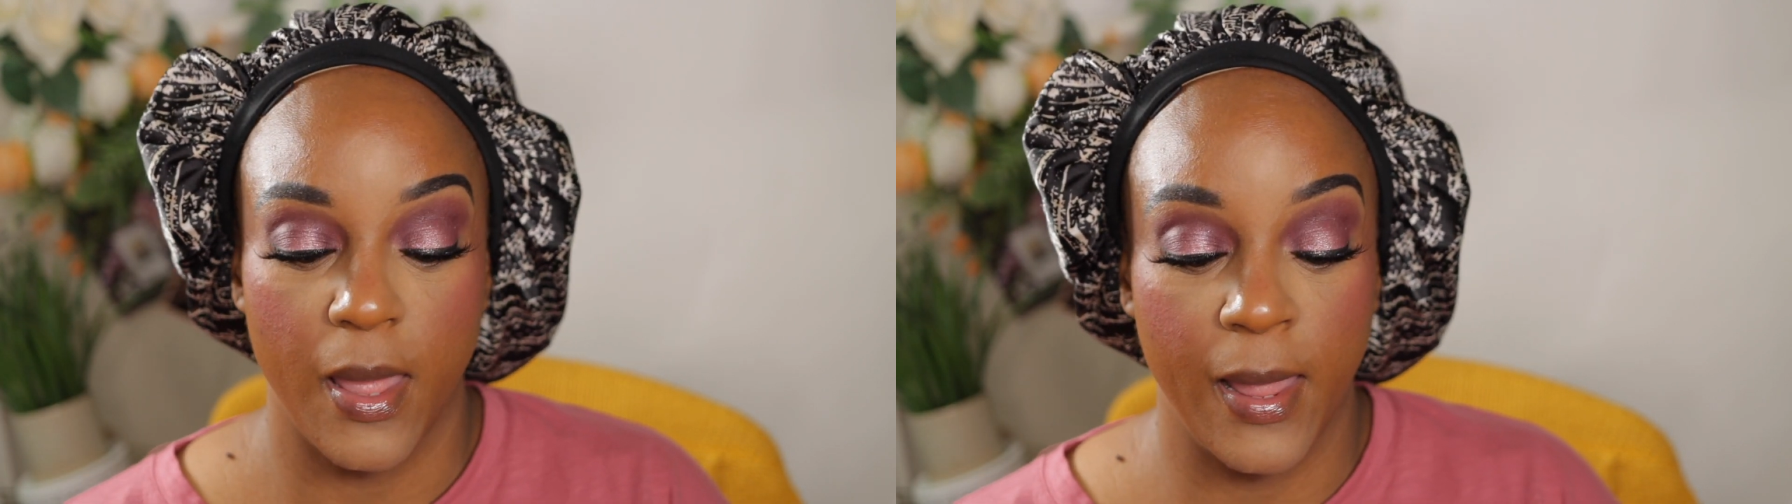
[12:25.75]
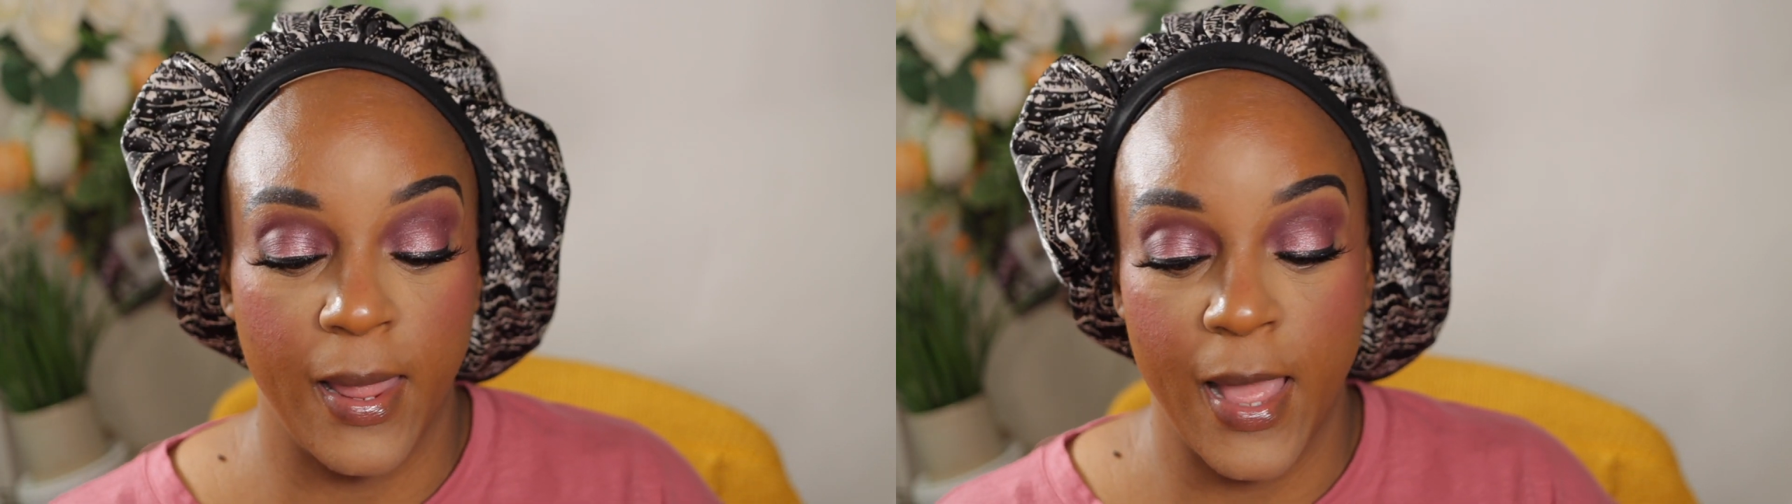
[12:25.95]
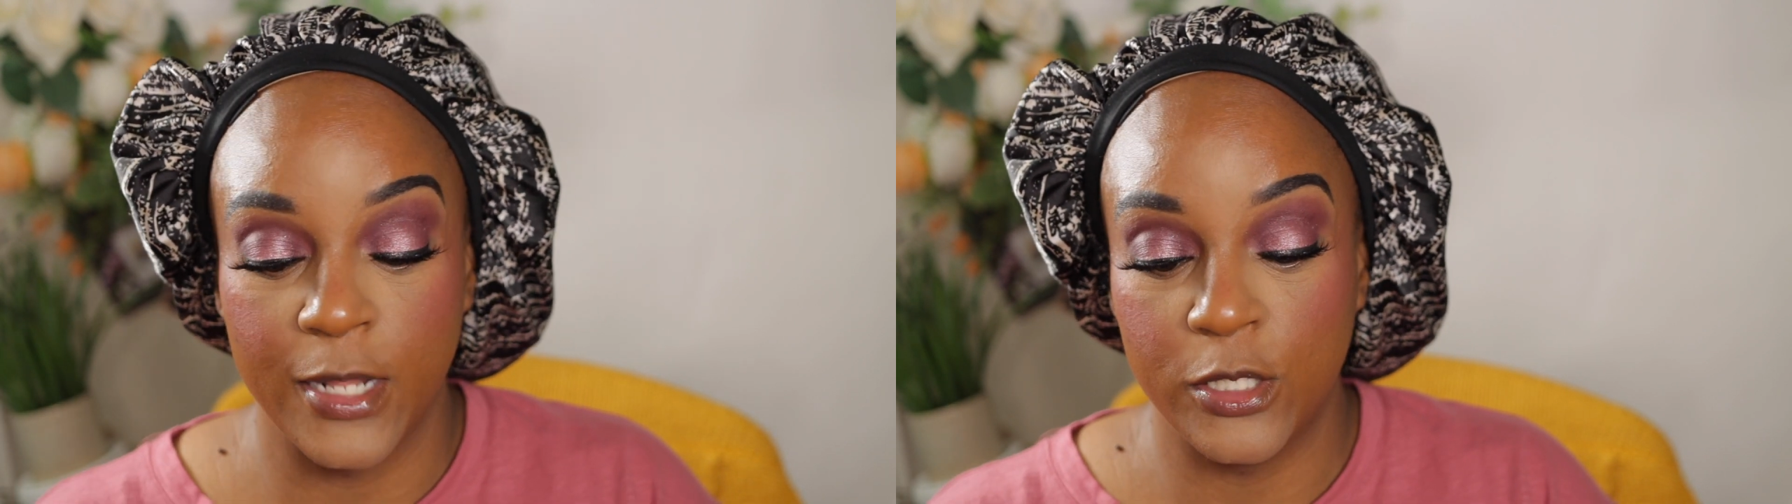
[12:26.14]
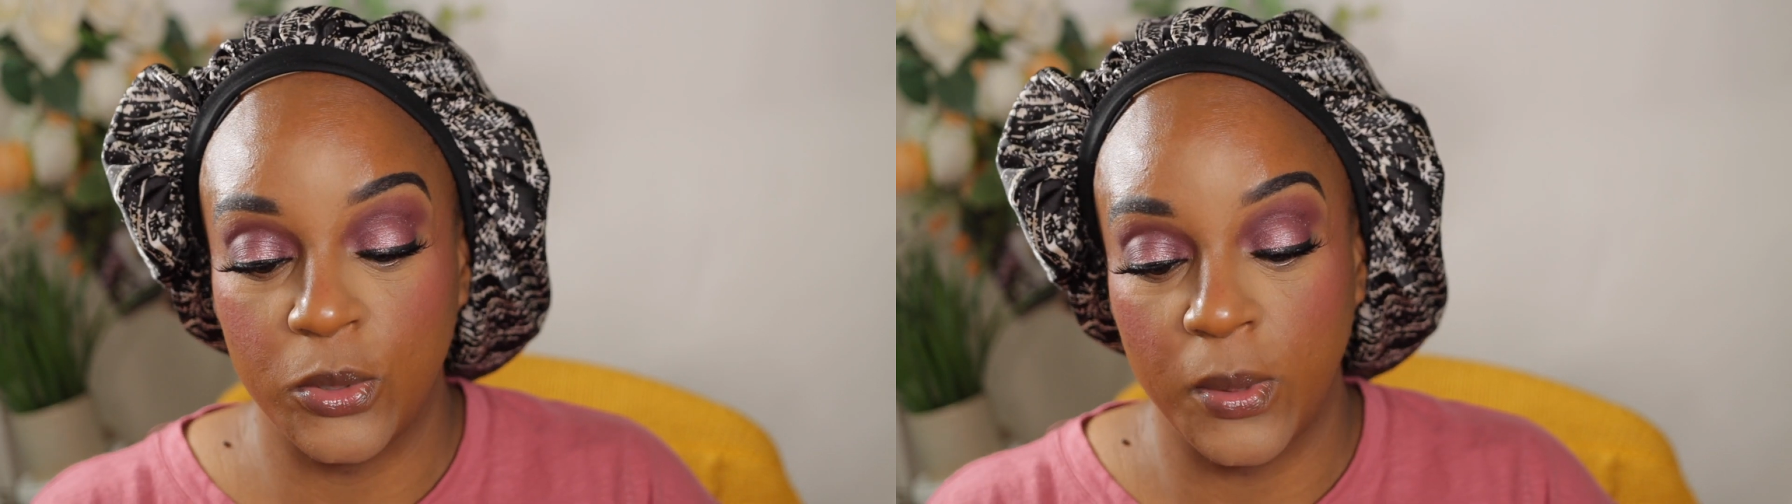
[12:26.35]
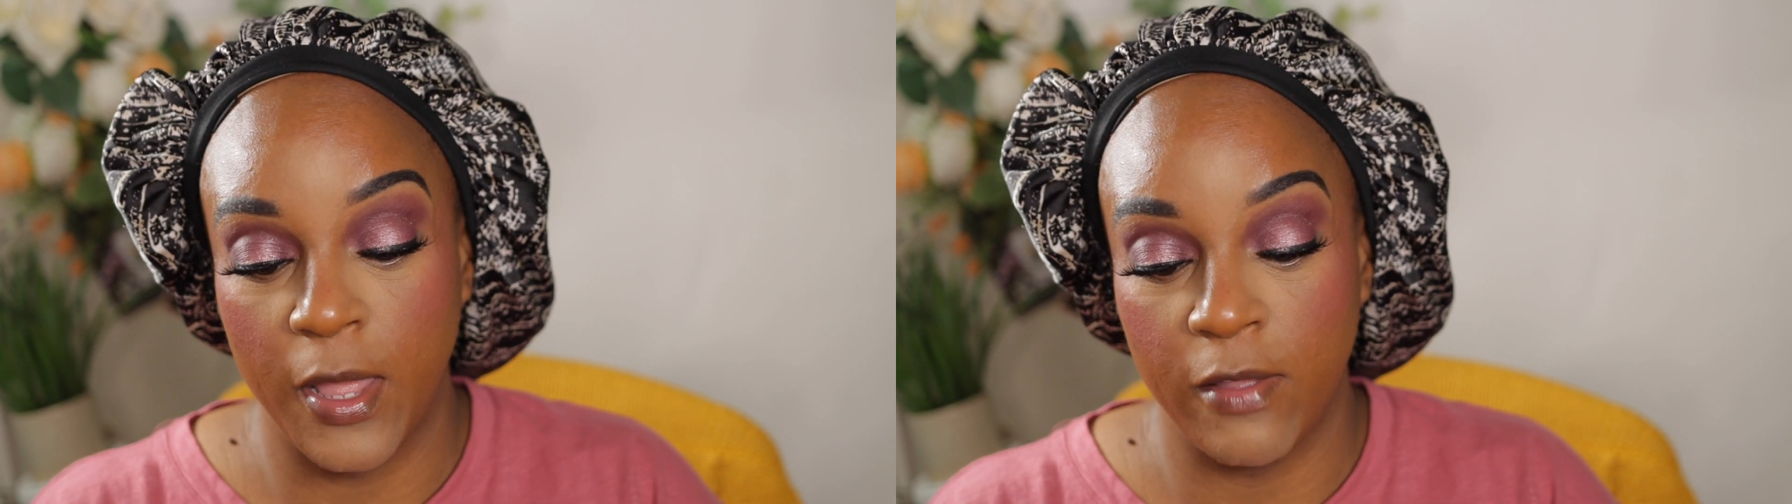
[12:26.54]
And I
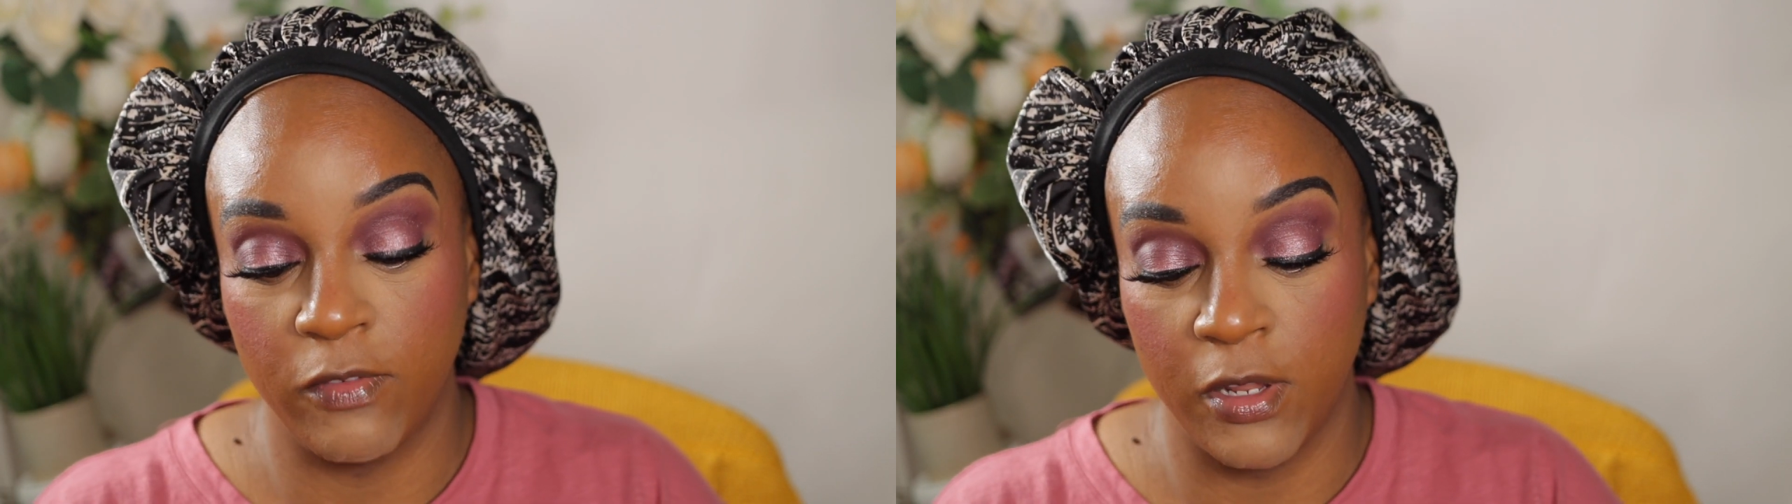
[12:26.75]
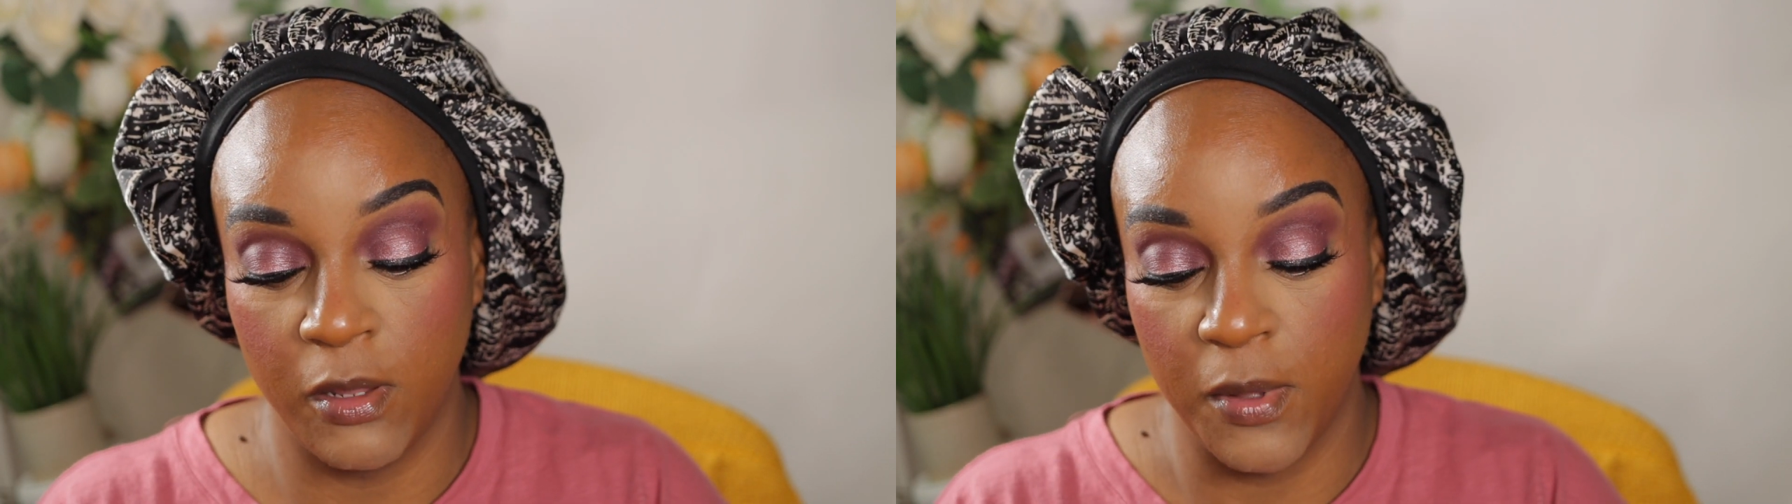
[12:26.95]
don't have any